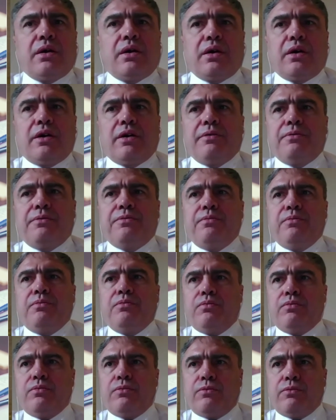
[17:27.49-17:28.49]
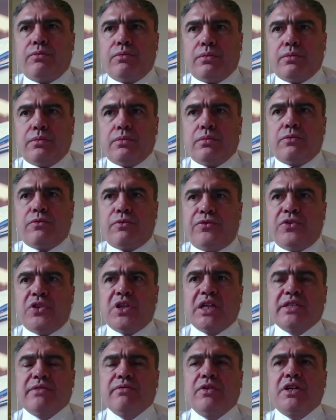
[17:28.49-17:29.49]
we need to be based on a
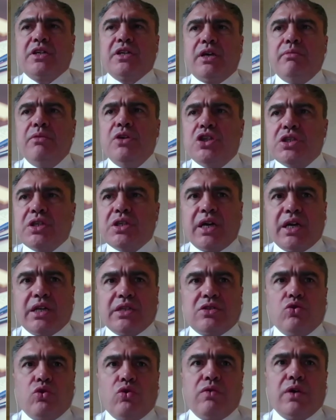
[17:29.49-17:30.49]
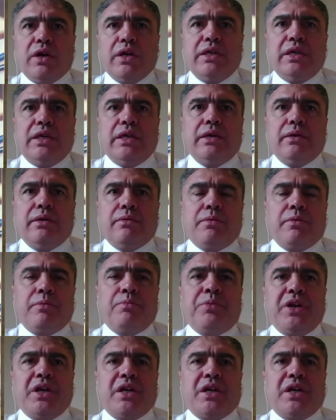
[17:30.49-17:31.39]
particular financial and economic basis.